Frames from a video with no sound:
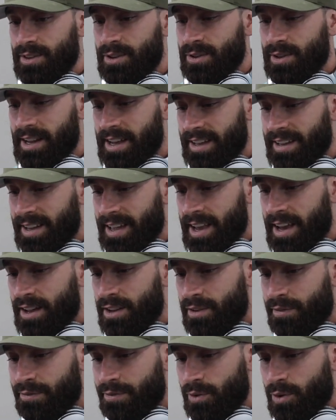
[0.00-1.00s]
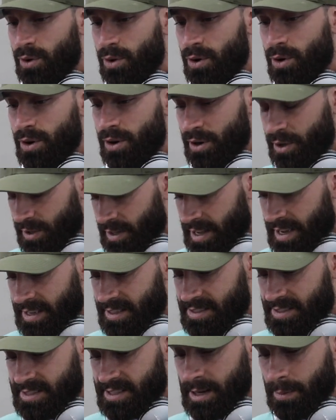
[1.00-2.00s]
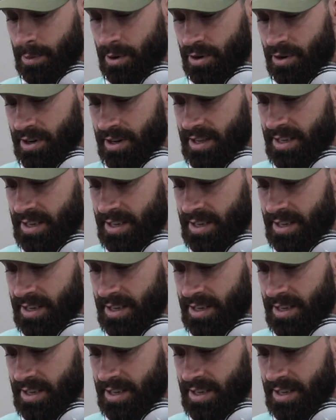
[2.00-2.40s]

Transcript: you like lay on the floor, or you like sit up on your